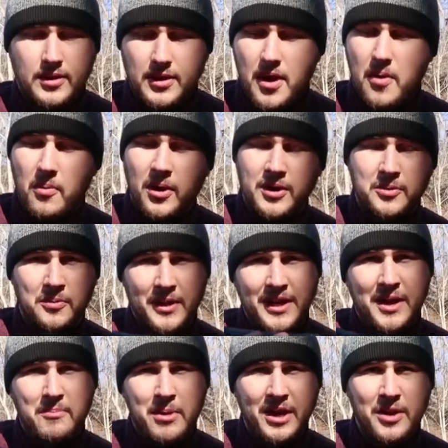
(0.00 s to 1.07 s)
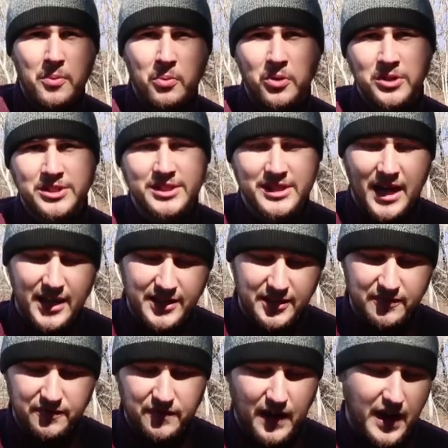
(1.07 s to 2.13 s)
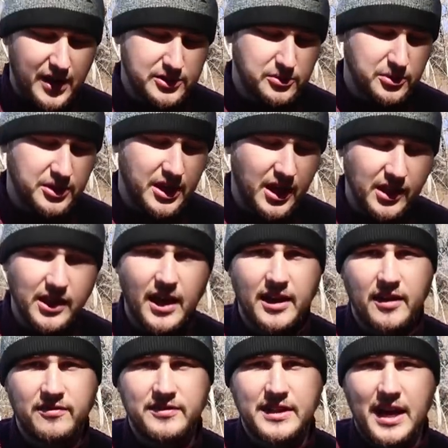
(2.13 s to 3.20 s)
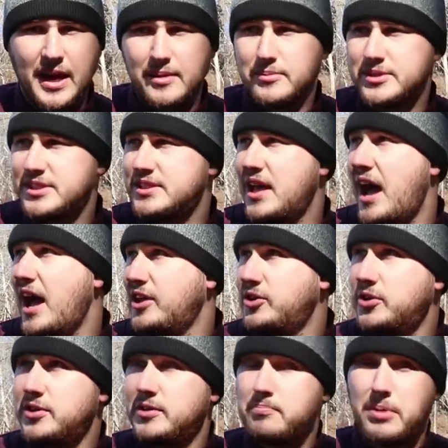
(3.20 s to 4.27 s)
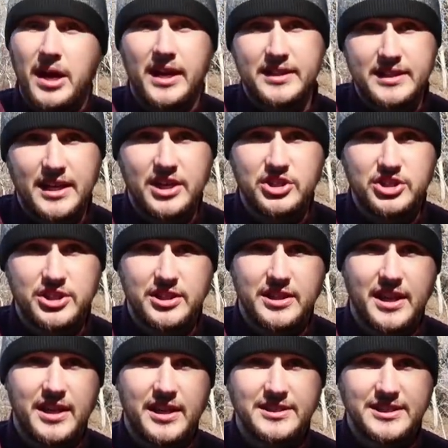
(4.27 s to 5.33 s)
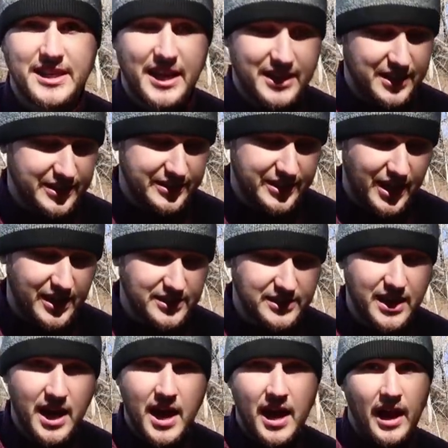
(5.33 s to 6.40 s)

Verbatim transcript: You know what, when I'm in the woods cutting firewood, a lot of times I don't pay attention that it's getting dark,